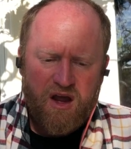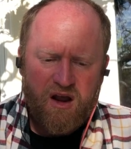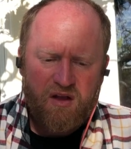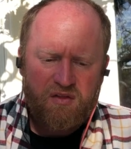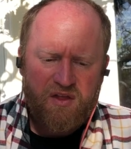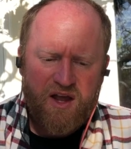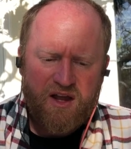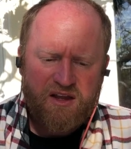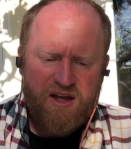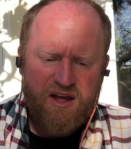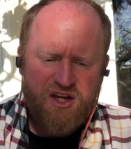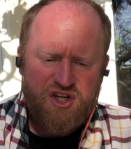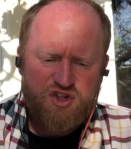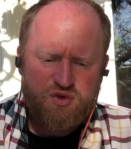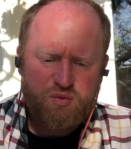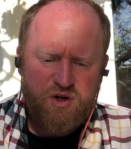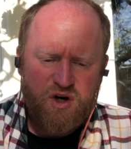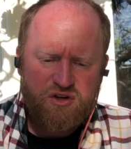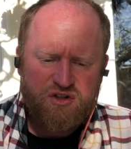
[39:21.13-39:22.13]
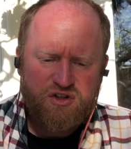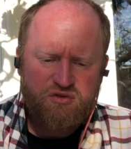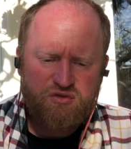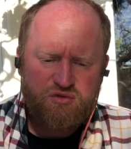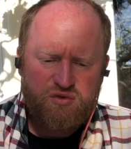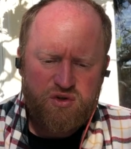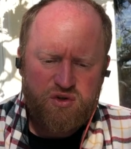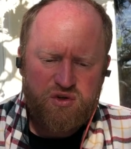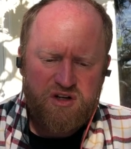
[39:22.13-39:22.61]
In that case, we are
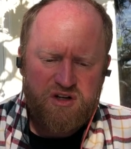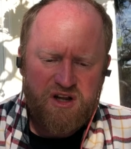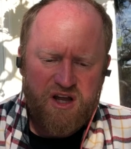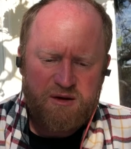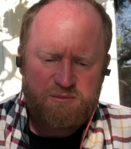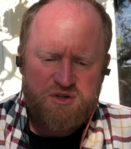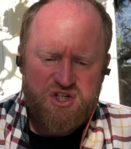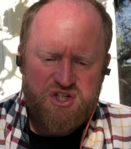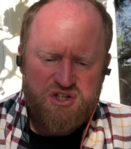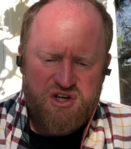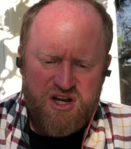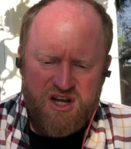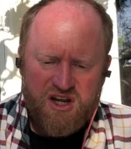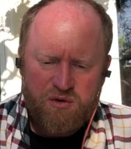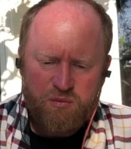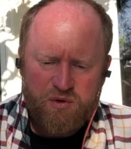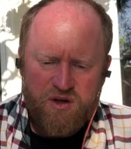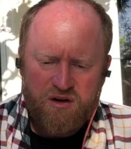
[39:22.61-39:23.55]
deluded and mistaken.